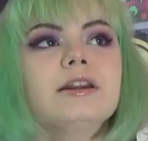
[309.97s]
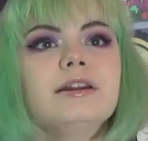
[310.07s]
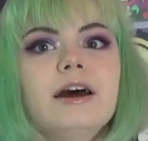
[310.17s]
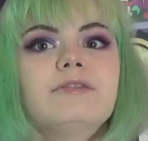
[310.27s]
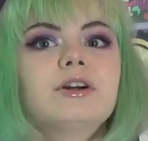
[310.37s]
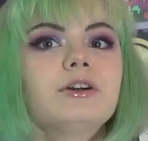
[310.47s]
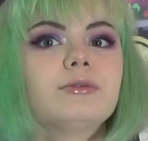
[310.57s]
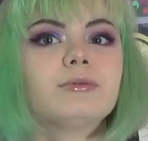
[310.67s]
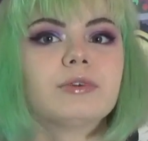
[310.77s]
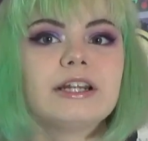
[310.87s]
Never
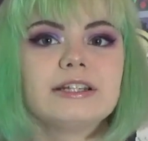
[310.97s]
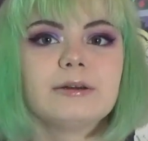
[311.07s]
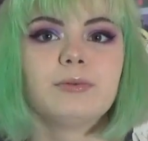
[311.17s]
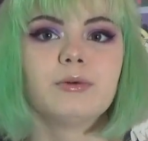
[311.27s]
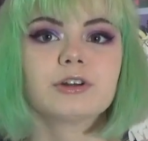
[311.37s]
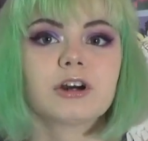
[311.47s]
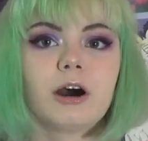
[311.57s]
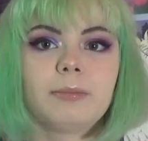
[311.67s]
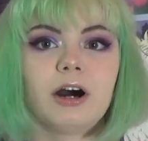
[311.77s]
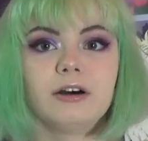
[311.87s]
redip or
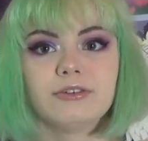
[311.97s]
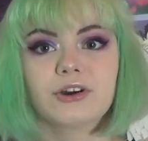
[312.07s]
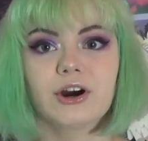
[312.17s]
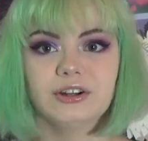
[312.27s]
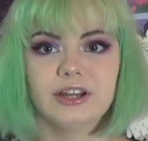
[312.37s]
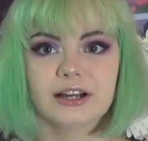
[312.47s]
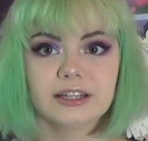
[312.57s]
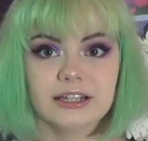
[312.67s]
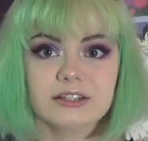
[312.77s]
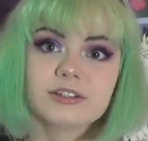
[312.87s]
top off your contact
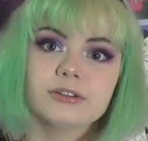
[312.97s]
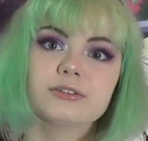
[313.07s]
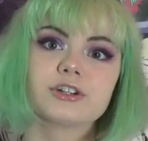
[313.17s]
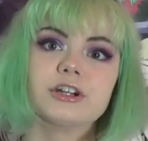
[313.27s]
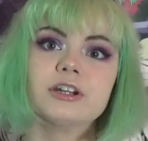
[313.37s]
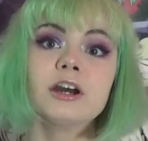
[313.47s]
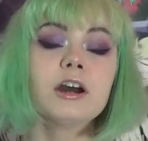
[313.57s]
lens solution,